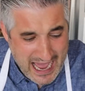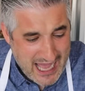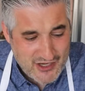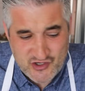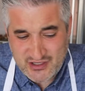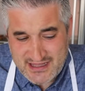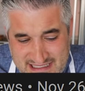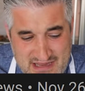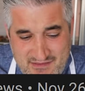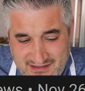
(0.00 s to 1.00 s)

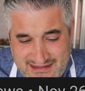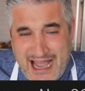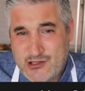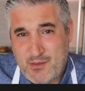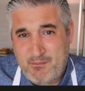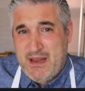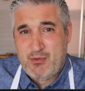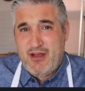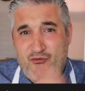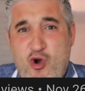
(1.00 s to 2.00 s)
107,000
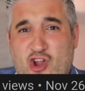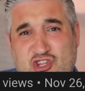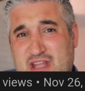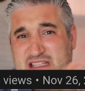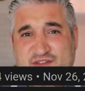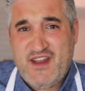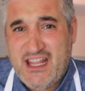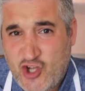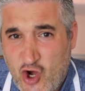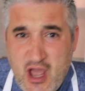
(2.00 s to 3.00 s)
people have watched this
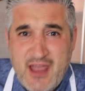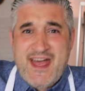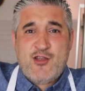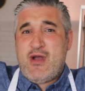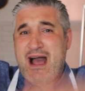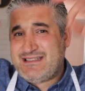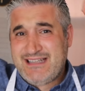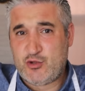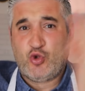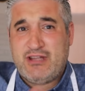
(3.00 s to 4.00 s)
video. Now you guys
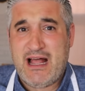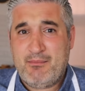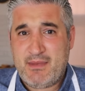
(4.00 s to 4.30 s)
need to tell